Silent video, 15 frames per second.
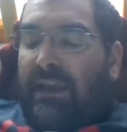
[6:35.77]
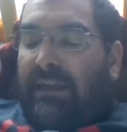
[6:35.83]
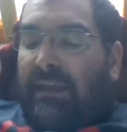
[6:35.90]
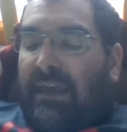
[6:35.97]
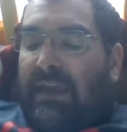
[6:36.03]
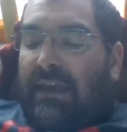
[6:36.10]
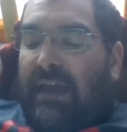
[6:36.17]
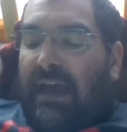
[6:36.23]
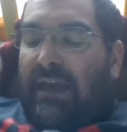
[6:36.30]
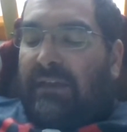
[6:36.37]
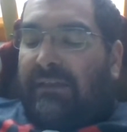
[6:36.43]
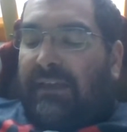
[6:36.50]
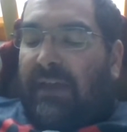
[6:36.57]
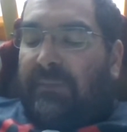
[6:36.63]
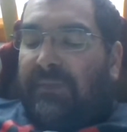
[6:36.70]
at key
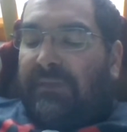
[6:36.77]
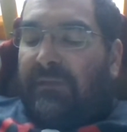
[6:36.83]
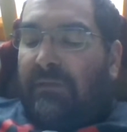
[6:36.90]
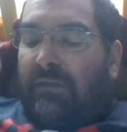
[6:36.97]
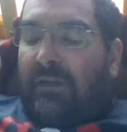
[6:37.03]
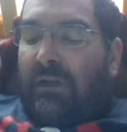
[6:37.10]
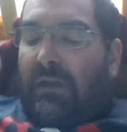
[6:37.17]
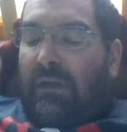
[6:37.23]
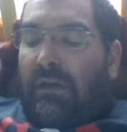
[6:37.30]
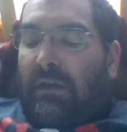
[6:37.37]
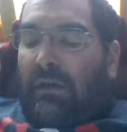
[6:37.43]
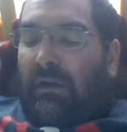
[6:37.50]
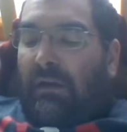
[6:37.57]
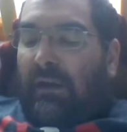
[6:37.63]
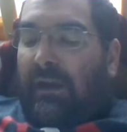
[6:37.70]
concepts,
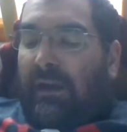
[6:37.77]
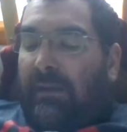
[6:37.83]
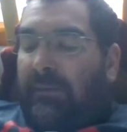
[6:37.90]
all right,